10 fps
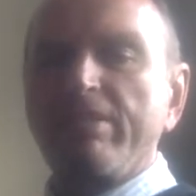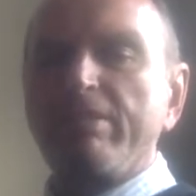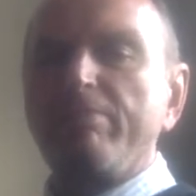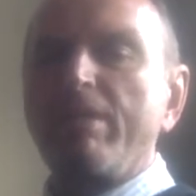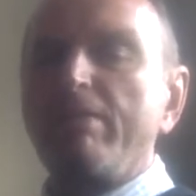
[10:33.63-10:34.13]

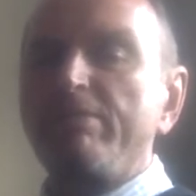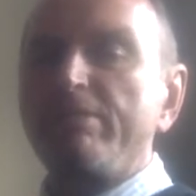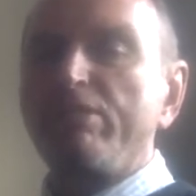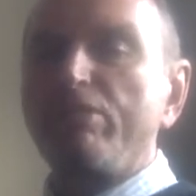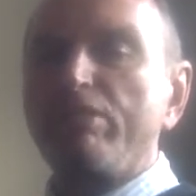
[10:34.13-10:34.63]
The barman
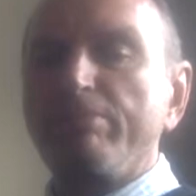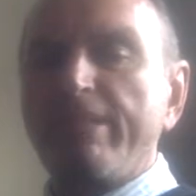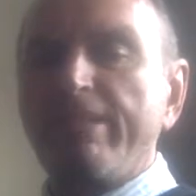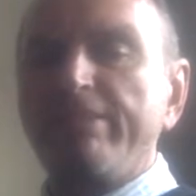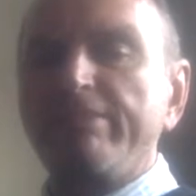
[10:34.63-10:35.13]
looked at
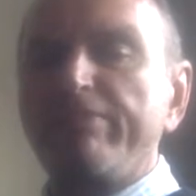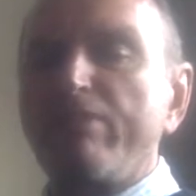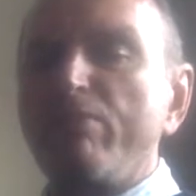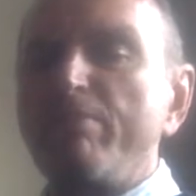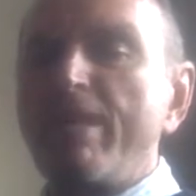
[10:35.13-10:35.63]
me as if I
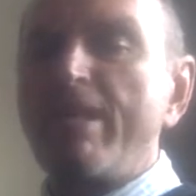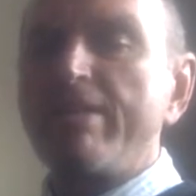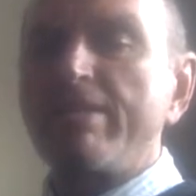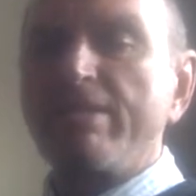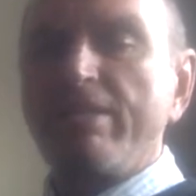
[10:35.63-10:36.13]
were
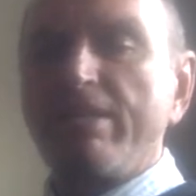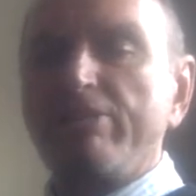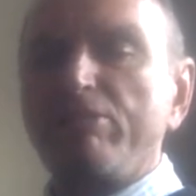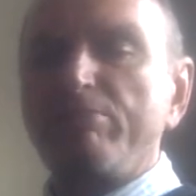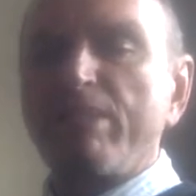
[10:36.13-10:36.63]
mad. I
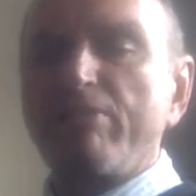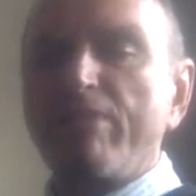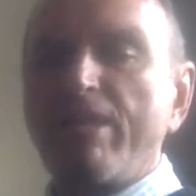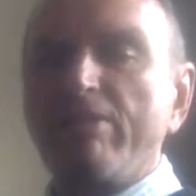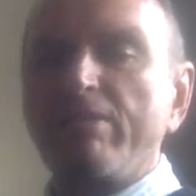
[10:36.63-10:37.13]
stood my
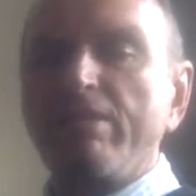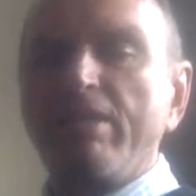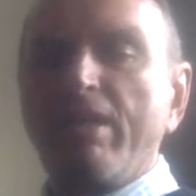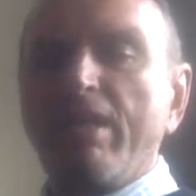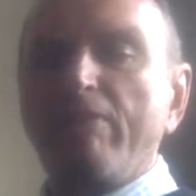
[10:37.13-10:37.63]
ground.
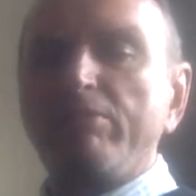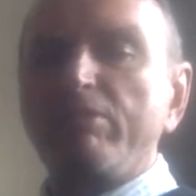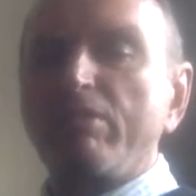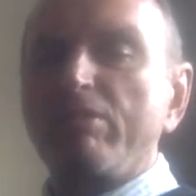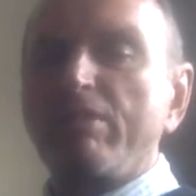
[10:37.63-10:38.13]
I was
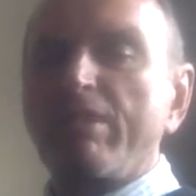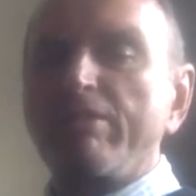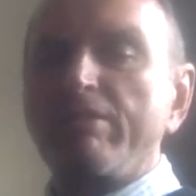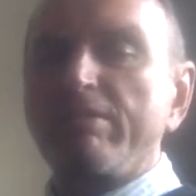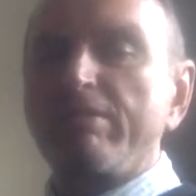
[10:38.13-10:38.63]
not going
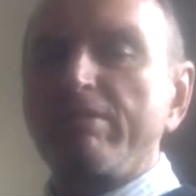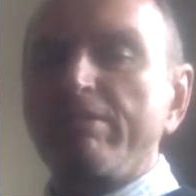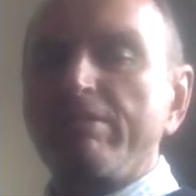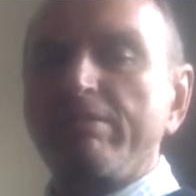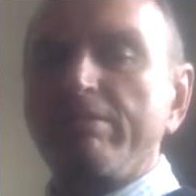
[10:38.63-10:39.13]
to
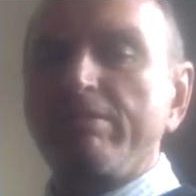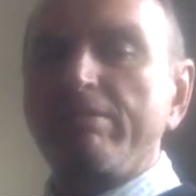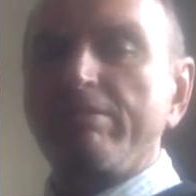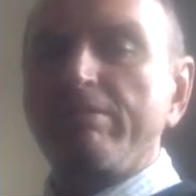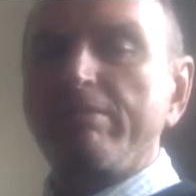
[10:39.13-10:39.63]

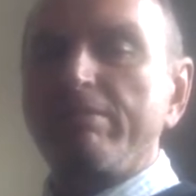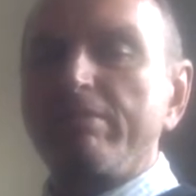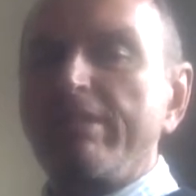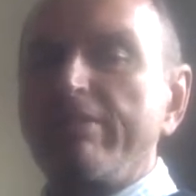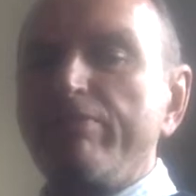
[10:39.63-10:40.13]

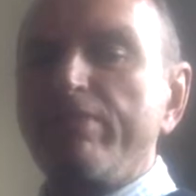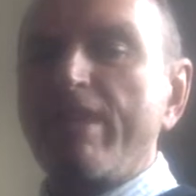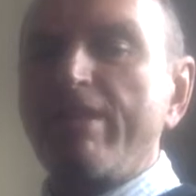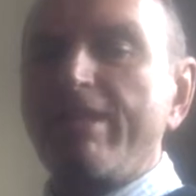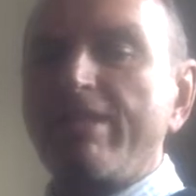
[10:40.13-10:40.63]
leave
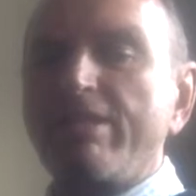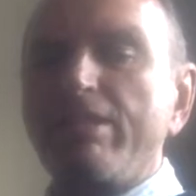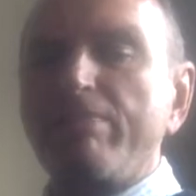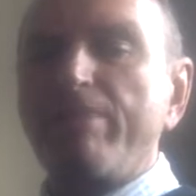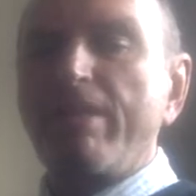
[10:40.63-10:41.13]
without getting
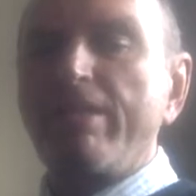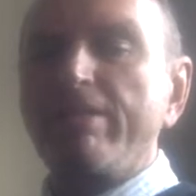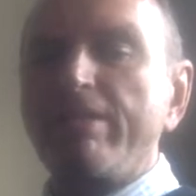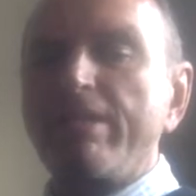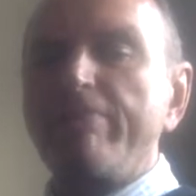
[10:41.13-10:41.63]
another pint,
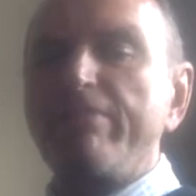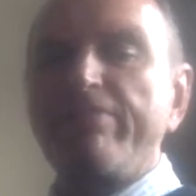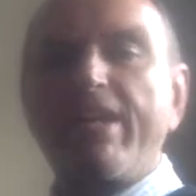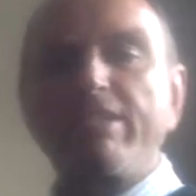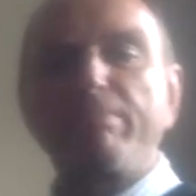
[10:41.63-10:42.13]
even if
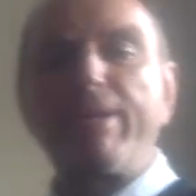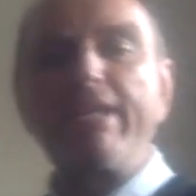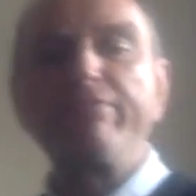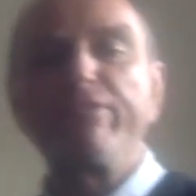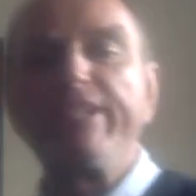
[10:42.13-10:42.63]
I had to pay
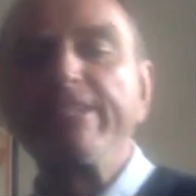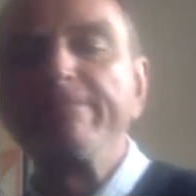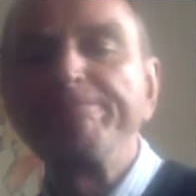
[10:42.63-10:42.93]
for it.